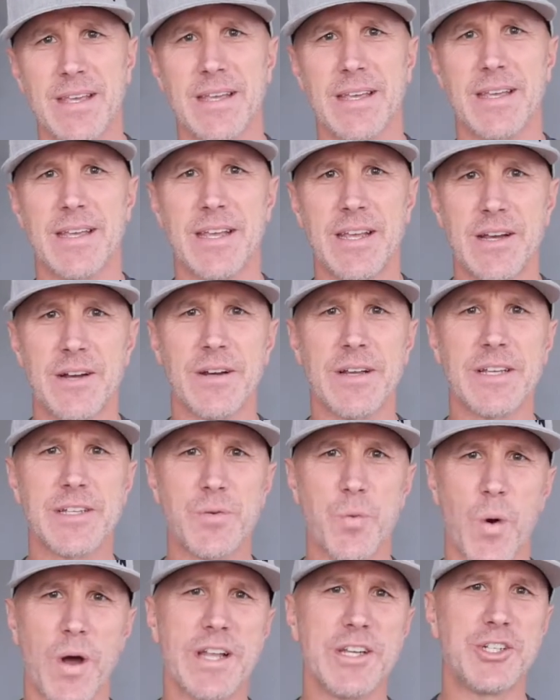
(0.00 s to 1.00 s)
Here
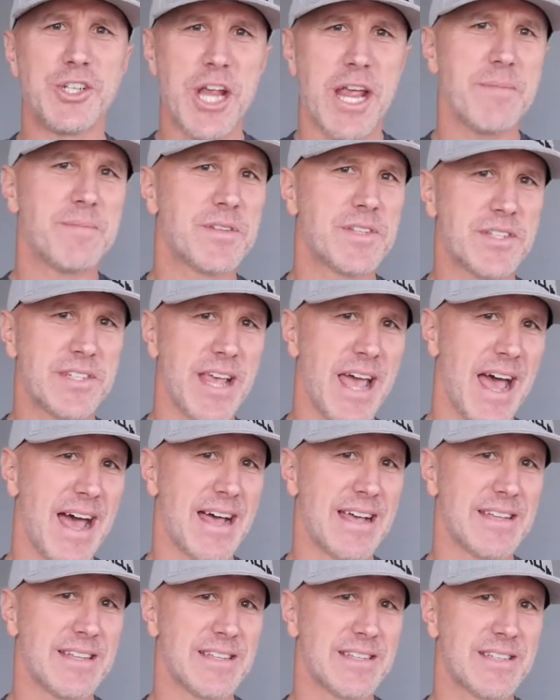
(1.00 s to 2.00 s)
is what James
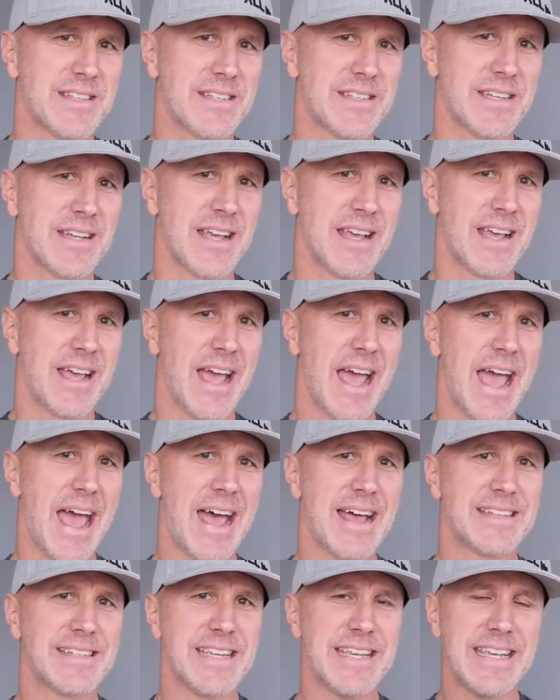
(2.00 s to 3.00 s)
says
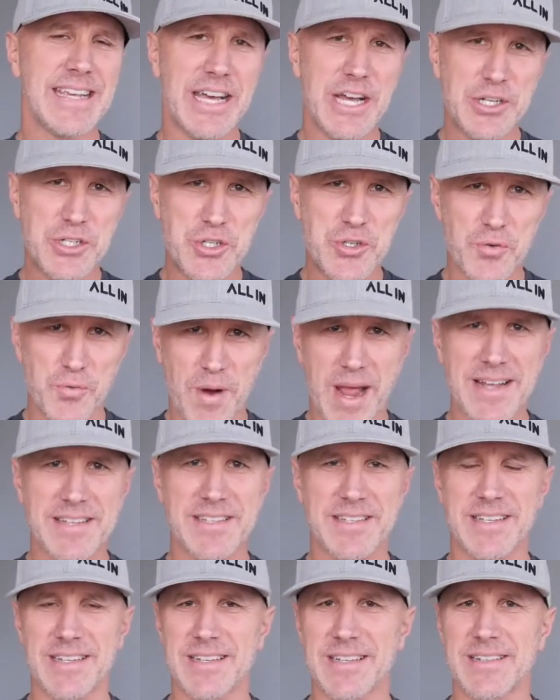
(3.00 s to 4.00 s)
as he
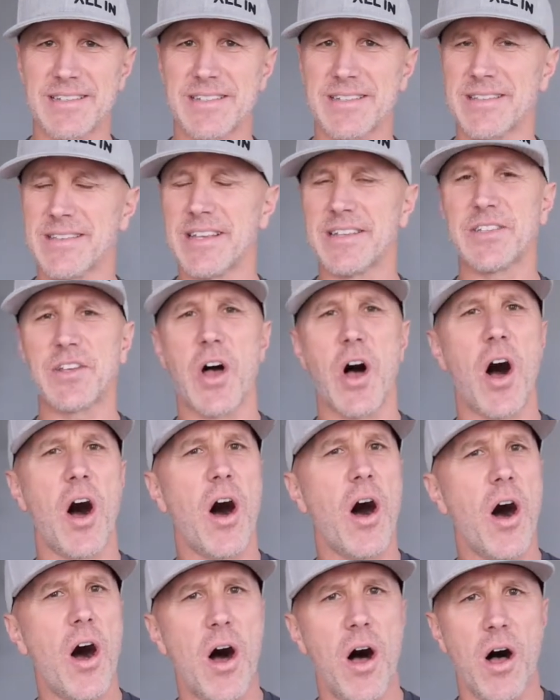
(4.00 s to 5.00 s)
addresses this
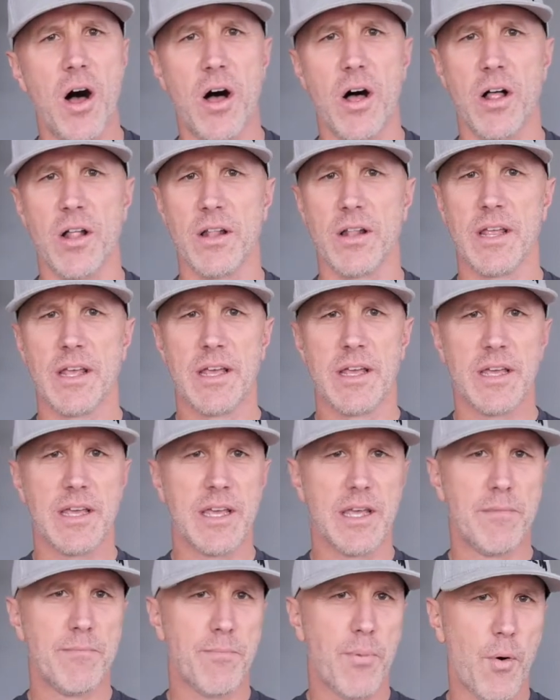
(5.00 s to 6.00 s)

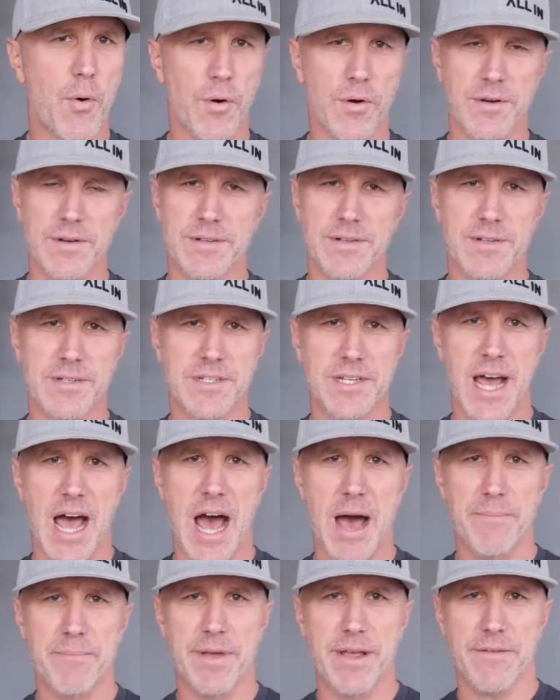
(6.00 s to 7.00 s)
all-important
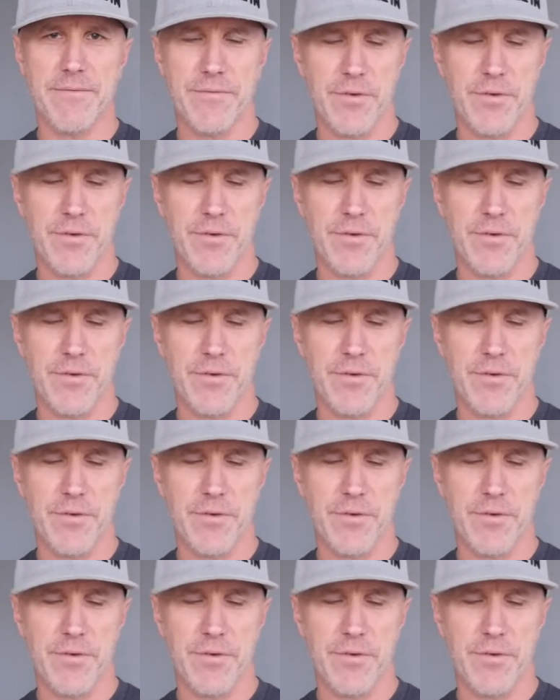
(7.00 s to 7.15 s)
topic.